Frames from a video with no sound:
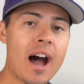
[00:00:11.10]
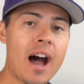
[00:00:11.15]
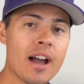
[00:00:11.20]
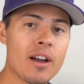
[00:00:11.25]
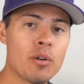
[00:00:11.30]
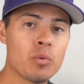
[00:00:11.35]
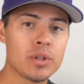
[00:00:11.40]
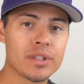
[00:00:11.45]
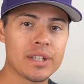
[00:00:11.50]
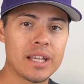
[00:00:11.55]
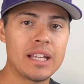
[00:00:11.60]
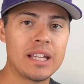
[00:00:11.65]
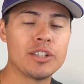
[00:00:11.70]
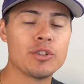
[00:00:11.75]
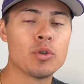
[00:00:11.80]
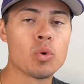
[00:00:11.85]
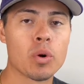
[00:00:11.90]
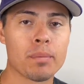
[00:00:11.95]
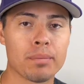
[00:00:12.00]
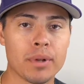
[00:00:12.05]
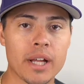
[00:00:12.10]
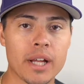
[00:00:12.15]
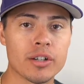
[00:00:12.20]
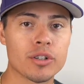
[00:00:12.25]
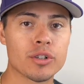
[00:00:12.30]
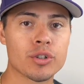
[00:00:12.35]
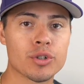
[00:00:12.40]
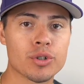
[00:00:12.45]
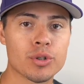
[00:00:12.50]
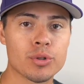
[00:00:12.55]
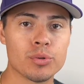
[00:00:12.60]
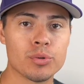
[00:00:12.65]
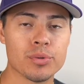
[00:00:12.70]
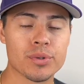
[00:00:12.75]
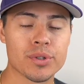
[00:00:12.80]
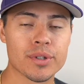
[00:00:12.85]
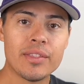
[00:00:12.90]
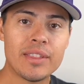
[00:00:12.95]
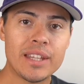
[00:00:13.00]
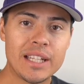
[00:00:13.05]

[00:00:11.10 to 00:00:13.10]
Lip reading: I was in your player's shoes.